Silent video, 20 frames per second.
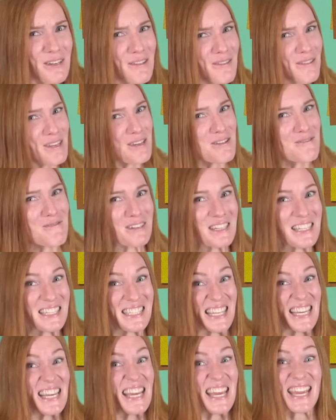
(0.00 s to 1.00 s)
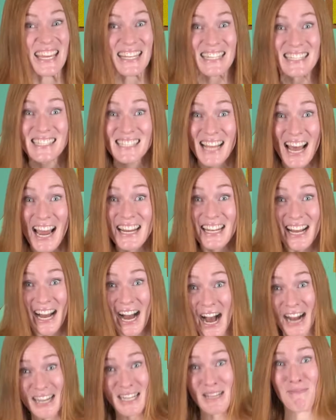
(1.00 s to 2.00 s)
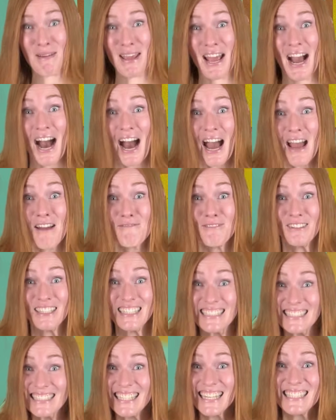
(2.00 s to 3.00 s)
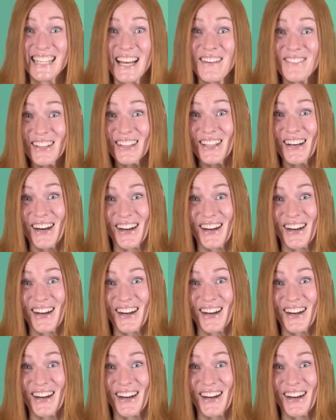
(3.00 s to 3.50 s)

Do you want to see inside a honeybee hive? Let's have a